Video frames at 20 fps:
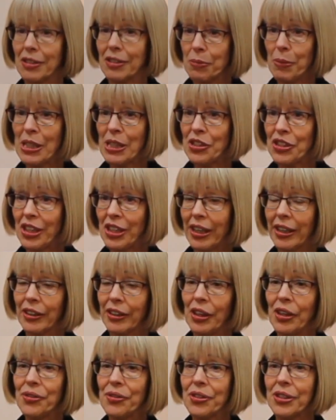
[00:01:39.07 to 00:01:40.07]
Dementia
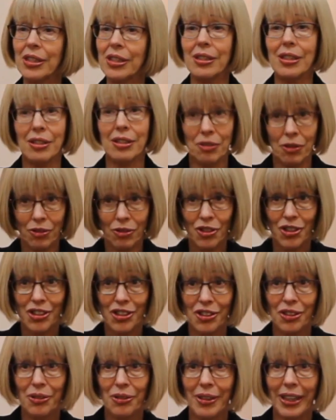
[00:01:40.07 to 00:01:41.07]
diagnosis is not
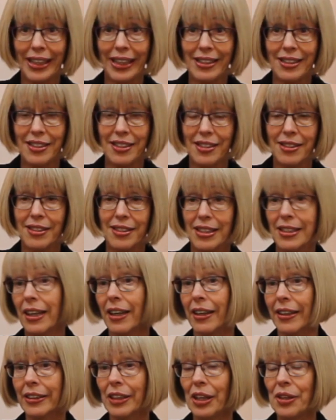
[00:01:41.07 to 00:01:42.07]
just you that get the
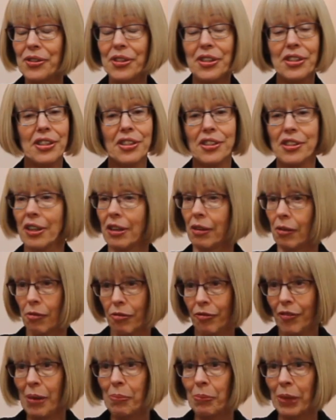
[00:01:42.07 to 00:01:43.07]
diagnosis, it's the whole
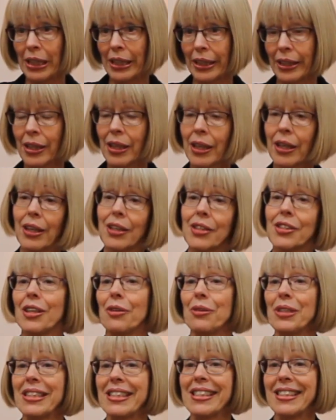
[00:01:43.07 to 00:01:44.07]
family. So
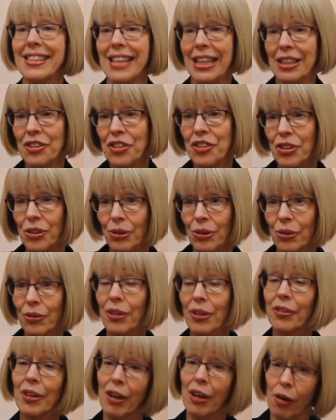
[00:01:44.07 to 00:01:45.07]
it's essential
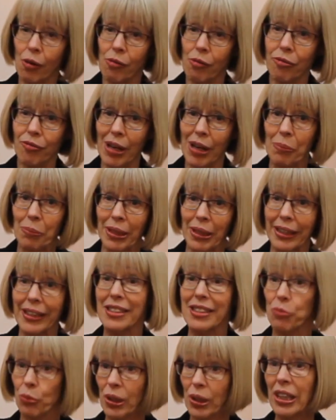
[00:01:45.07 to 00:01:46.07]
that the whole family
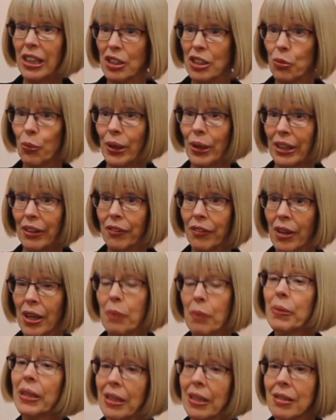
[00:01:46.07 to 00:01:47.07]
is worked with,
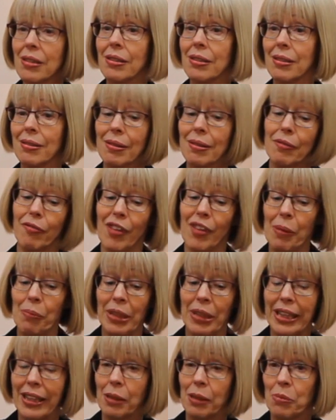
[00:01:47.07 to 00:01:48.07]
because the
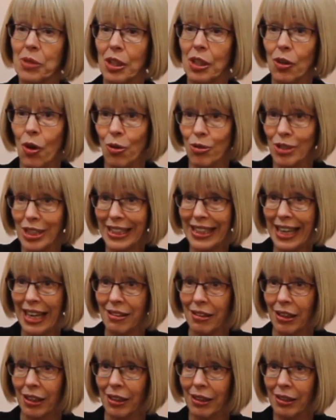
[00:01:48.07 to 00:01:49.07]
family comes along
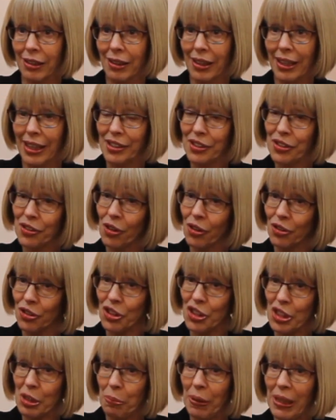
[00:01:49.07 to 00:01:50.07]
together. It's not
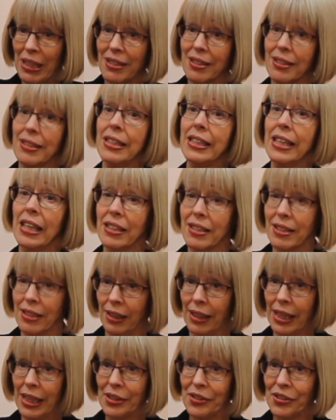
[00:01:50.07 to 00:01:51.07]
just the person in
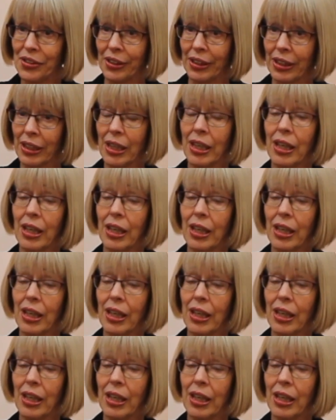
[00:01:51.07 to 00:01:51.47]
isolation.